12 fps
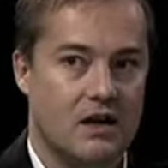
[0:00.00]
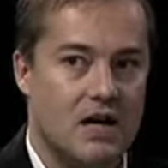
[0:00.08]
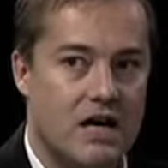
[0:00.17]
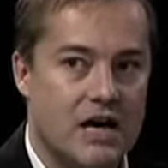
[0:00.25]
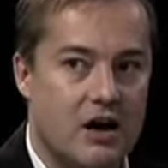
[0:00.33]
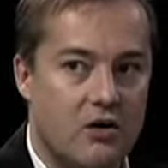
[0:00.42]

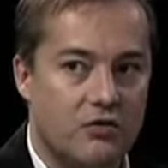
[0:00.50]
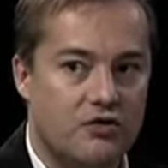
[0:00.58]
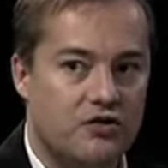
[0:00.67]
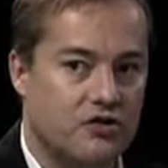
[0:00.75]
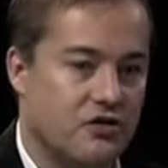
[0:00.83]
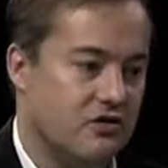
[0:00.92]
He
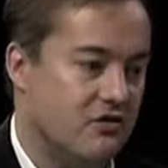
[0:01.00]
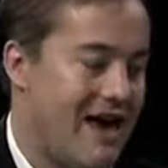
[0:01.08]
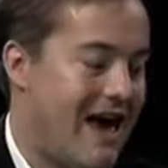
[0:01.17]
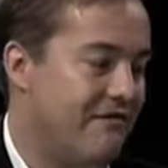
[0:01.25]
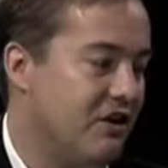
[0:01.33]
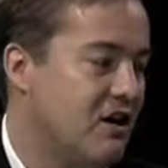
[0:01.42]
owns
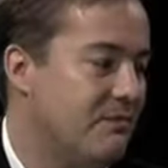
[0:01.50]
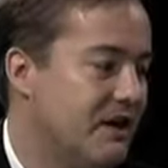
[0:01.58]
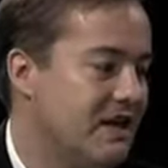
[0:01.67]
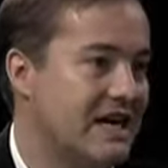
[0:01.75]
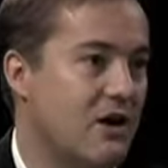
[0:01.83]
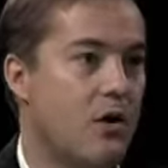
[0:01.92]
half the
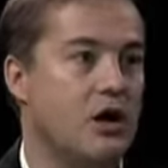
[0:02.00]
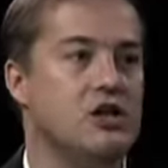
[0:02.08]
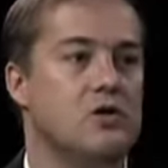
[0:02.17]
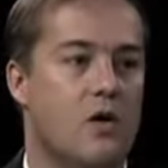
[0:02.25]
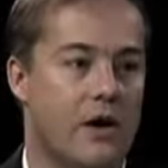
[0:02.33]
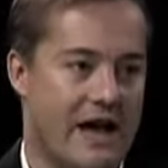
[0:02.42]
company day one,
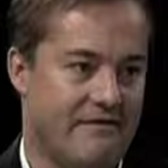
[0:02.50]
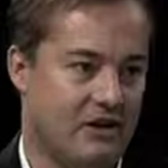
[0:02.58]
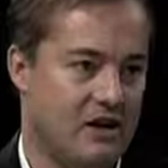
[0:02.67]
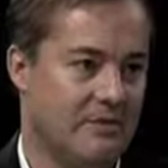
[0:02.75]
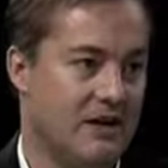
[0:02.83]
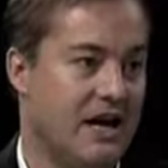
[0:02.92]
you own half the
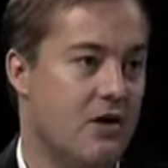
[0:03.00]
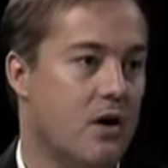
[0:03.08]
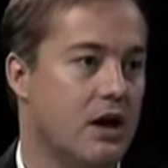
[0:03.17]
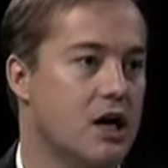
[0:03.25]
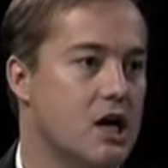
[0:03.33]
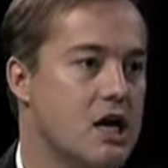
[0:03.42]
company day
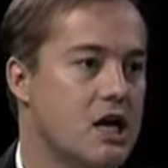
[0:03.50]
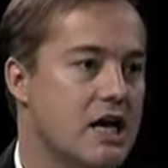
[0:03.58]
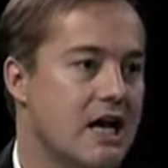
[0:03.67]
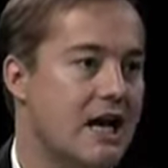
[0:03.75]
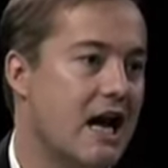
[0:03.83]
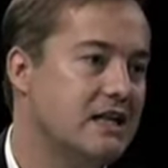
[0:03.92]
one.
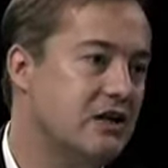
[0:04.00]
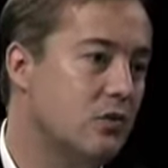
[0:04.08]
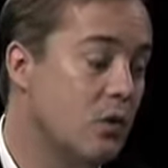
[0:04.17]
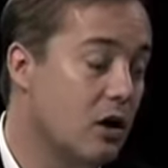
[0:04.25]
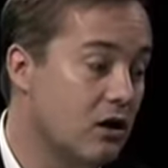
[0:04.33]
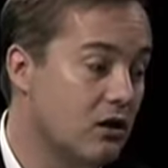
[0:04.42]
In an ideal
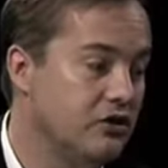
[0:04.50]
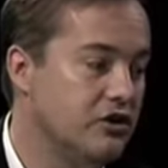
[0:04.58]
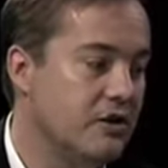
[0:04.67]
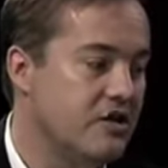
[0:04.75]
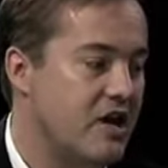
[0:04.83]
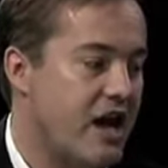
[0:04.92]
world, you
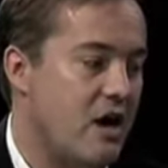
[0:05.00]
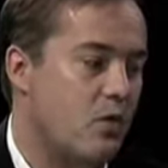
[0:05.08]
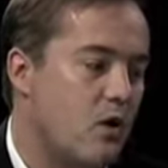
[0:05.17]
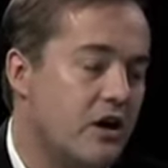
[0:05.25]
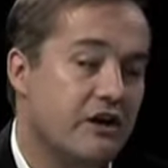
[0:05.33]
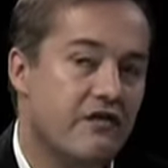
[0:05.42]
would say,
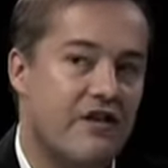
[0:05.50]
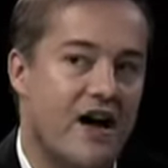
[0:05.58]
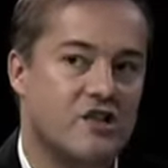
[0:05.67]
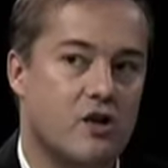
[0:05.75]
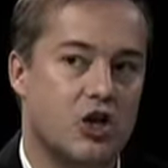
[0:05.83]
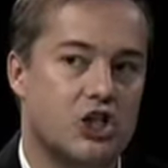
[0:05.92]
we're going to
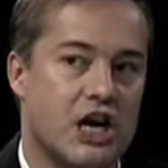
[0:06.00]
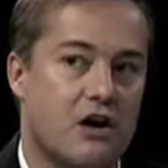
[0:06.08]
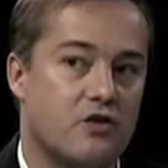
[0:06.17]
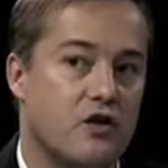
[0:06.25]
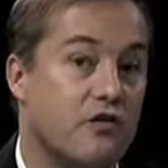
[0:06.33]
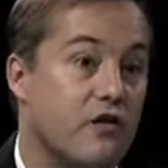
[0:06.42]
vest our
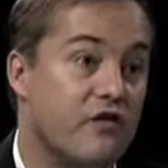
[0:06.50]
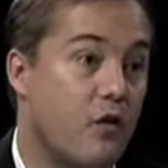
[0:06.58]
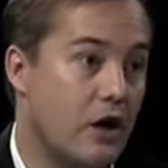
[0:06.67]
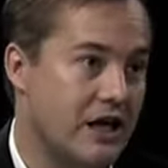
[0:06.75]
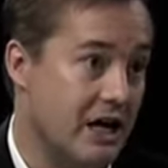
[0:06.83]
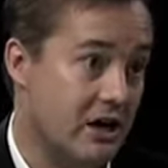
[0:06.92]
shares over
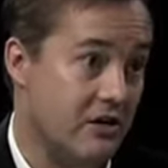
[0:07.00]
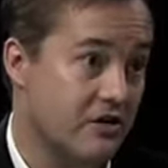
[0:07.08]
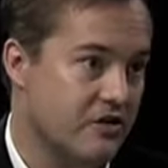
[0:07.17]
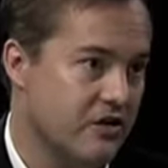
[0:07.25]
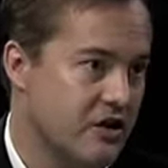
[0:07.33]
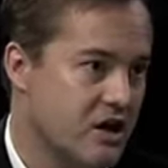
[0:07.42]
4
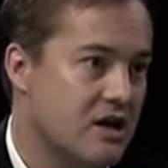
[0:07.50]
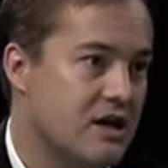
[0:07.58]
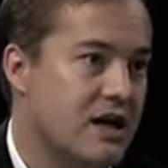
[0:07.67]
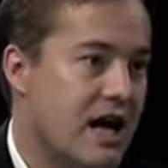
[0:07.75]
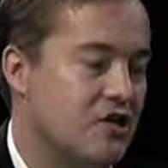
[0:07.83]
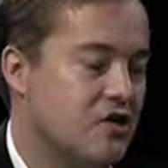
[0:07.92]
years.
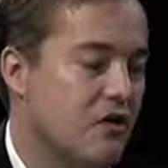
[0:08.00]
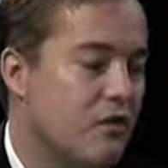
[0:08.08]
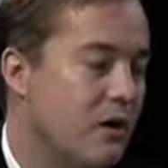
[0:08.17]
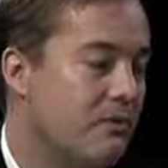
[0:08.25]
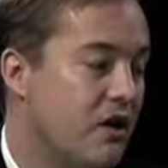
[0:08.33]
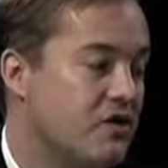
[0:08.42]
And so if
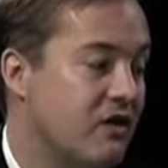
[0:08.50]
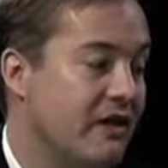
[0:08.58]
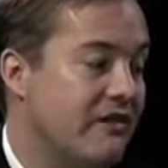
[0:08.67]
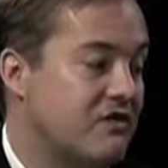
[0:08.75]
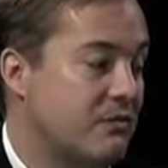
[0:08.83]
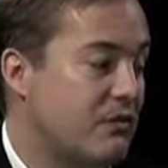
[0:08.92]
one person
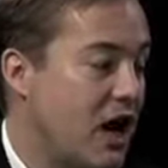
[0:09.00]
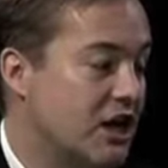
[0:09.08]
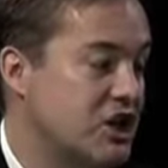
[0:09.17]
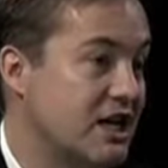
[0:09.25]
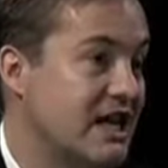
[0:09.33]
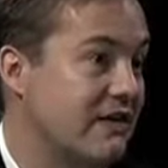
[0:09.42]
leaves the
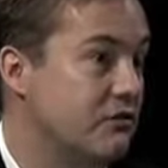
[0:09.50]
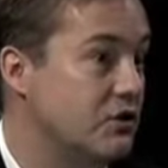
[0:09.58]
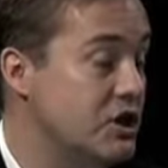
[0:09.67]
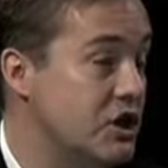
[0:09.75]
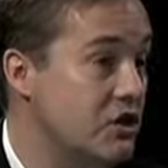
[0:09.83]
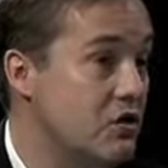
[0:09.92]
project after
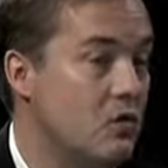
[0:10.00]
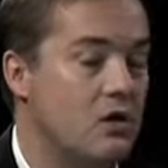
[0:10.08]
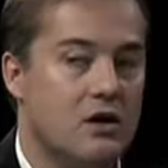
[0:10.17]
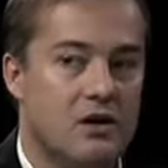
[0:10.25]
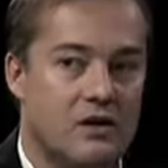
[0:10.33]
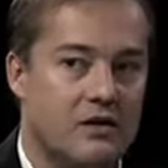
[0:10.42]
2,
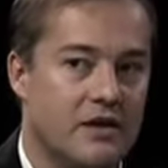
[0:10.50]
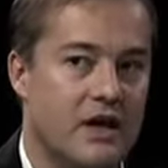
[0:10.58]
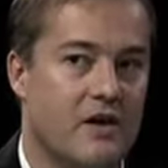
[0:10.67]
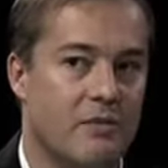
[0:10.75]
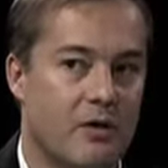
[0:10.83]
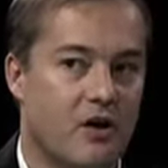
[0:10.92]
the
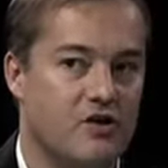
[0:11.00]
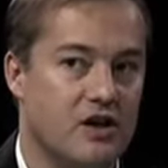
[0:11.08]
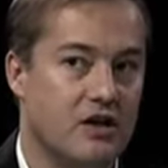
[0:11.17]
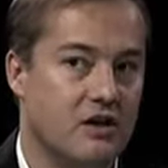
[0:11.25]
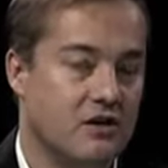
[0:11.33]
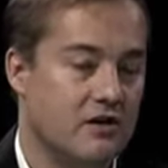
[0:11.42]
other
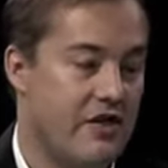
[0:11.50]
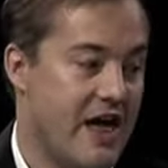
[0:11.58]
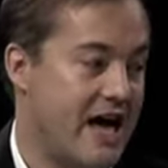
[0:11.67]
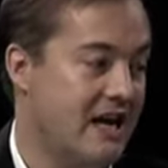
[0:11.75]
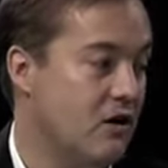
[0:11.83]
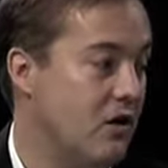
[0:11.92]
person
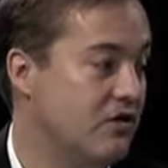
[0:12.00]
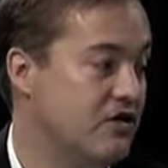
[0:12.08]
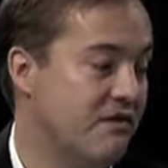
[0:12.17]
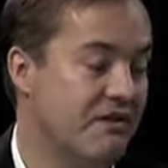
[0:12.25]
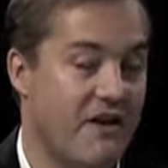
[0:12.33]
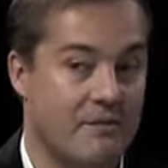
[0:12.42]
then owns
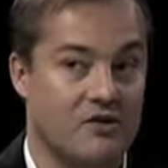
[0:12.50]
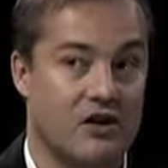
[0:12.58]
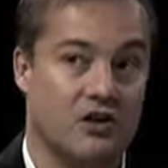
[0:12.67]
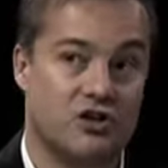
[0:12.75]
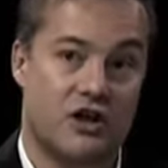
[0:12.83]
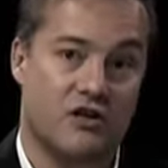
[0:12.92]
75% of
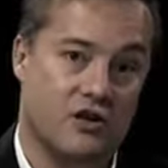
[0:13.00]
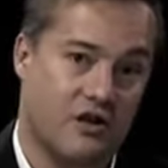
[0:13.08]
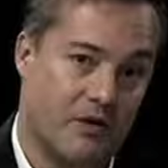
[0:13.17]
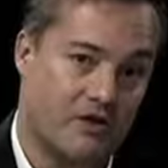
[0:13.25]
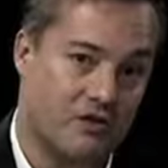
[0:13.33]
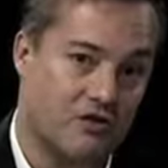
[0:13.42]
the shares and the other
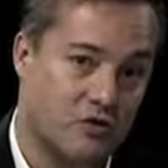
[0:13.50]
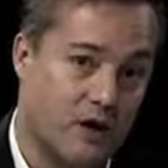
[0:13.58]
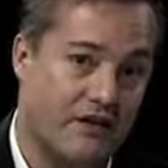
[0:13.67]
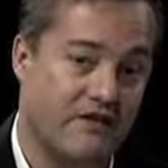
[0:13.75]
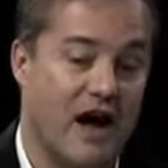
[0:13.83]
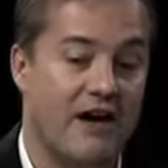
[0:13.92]
person owns
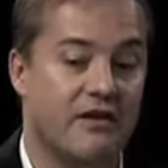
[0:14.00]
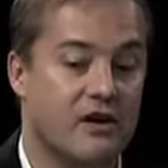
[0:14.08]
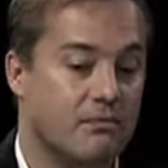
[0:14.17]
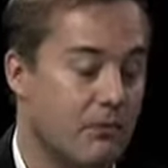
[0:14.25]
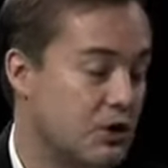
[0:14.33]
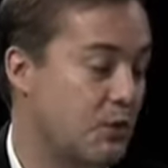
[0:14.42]
25.
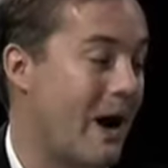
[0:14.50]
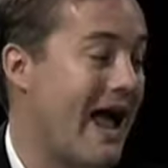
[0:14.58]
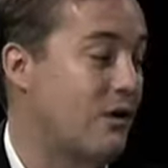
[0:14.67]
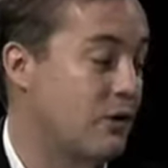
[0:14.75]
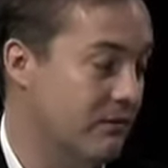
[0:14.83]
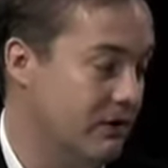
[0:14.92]
Much more
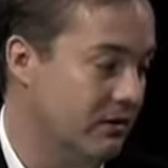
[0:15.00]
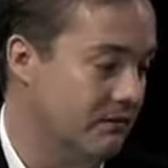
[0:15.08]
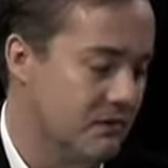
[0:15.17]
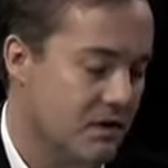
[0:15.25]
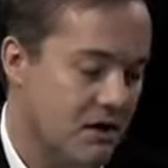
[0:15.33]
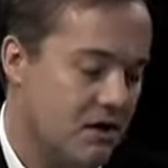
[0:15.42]
equitable.
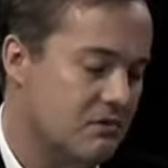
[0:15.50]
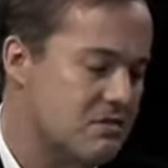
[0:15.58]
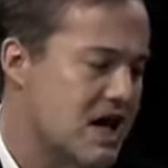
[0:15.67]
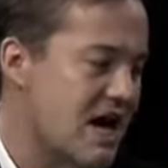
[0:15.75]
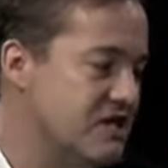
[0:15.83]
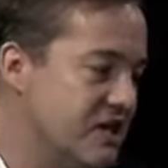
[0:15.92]
You
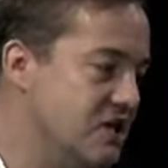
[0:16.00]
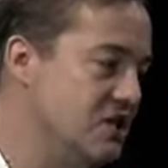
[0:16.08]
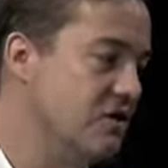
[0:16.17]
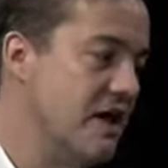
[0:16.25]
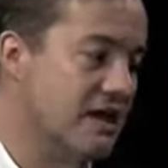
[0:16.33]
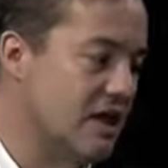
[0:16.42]
guys didn't
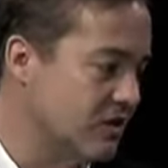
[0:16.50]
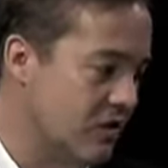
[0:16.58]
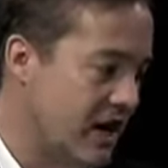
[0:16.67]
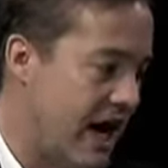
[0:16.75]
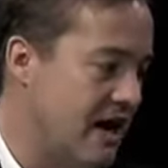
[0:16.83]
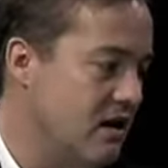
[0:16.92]
do that. That's
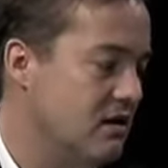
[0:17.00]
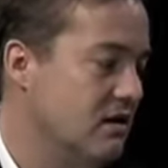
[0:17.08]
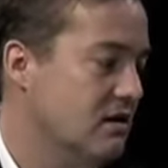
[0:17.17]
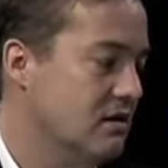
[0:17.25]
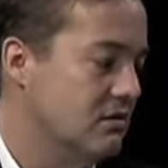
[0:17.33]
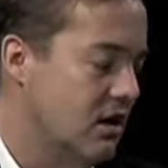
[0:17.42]
okay.
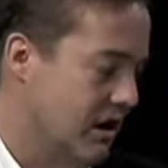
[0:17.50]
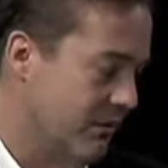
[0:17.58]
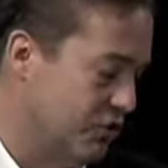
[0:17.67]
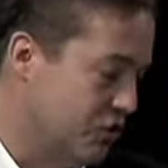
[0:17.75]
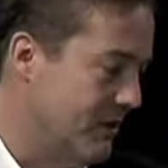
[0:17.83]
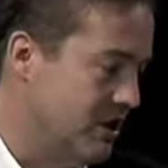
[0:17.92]
I'm
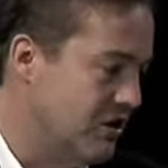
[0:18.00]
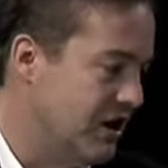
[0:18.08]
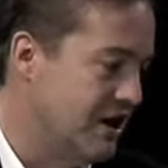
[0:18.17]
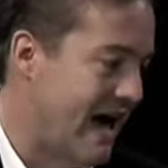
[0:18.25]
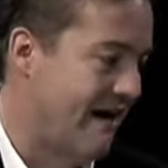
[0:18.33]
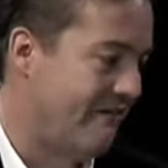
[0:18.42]
assuming you
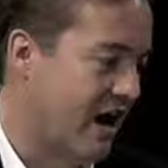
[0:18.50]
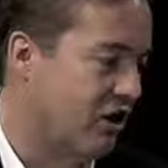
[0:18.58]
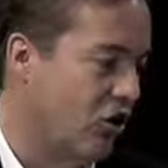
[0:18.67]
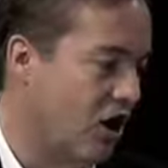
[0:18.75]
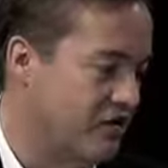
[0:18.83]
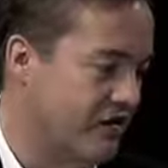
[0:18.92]
didn't have that
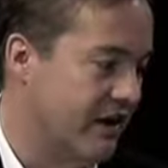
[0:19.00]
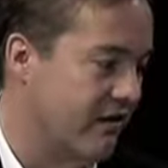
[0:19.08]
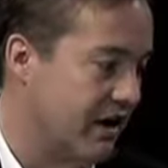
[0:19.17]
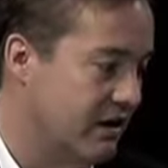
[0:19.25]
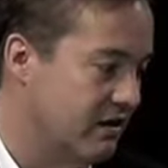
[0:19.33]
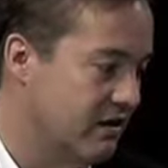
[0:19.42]
clause in there,
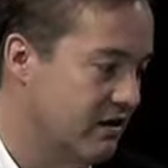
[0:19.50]
right?